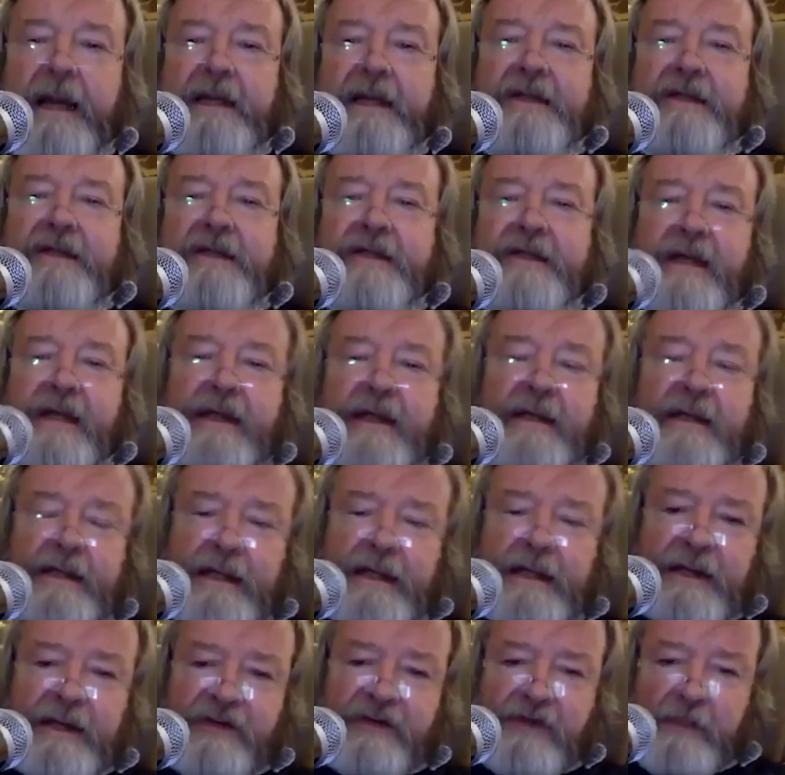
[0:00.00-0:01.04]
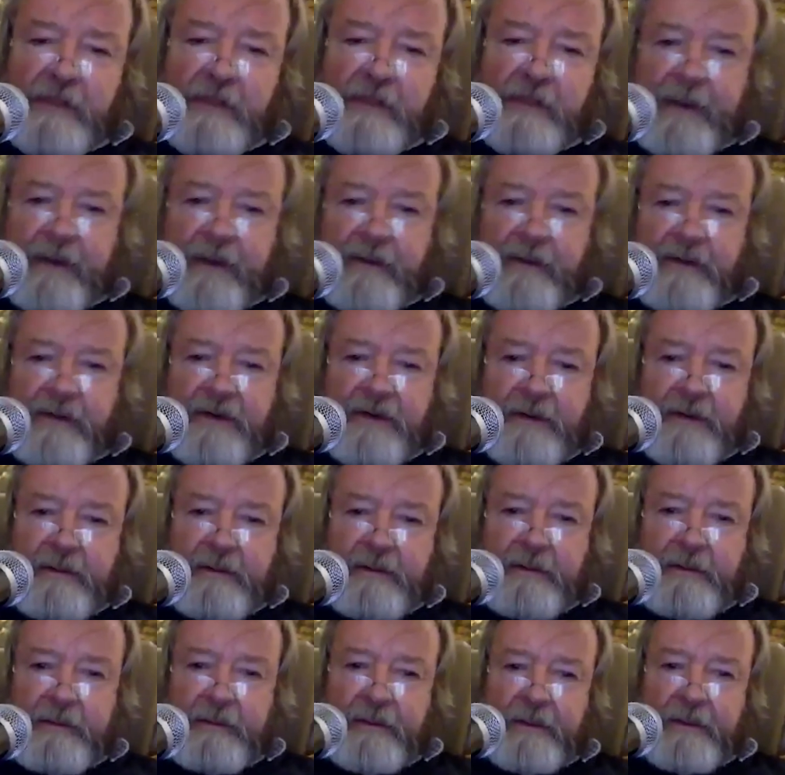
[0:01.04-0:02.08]
to say things about
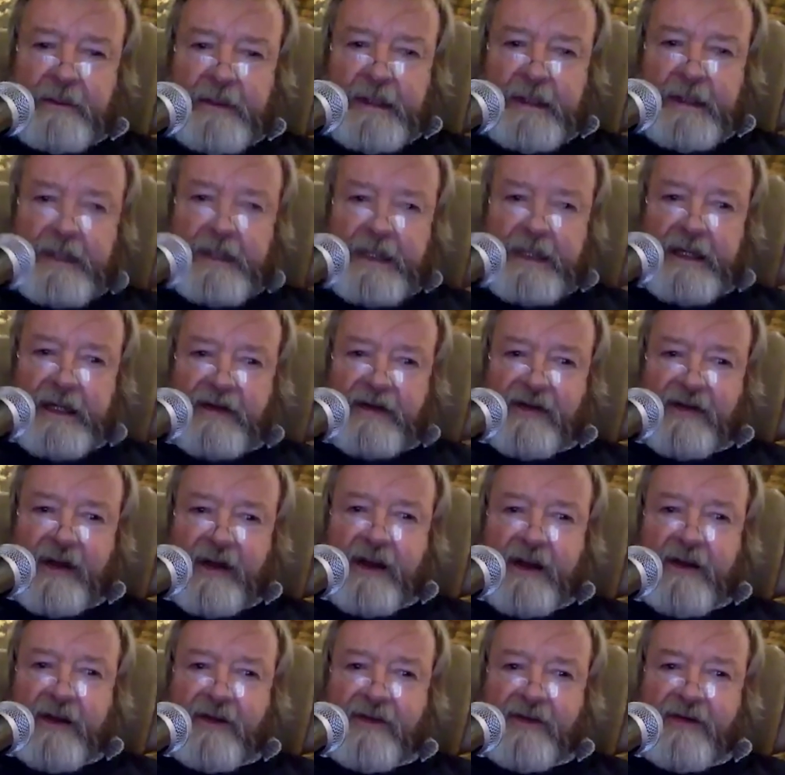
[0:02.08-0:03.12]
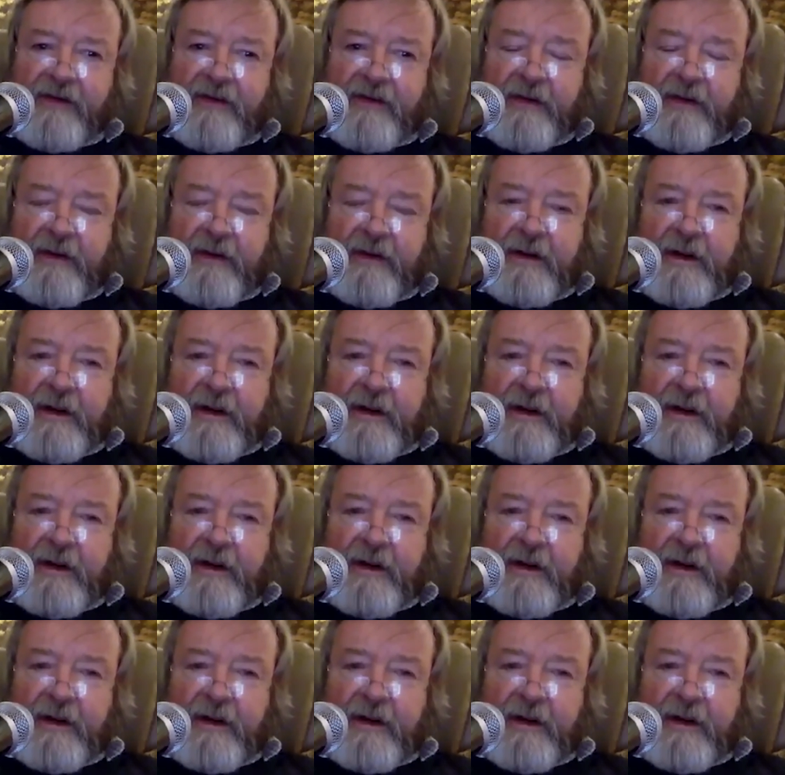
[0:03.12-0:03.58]
the science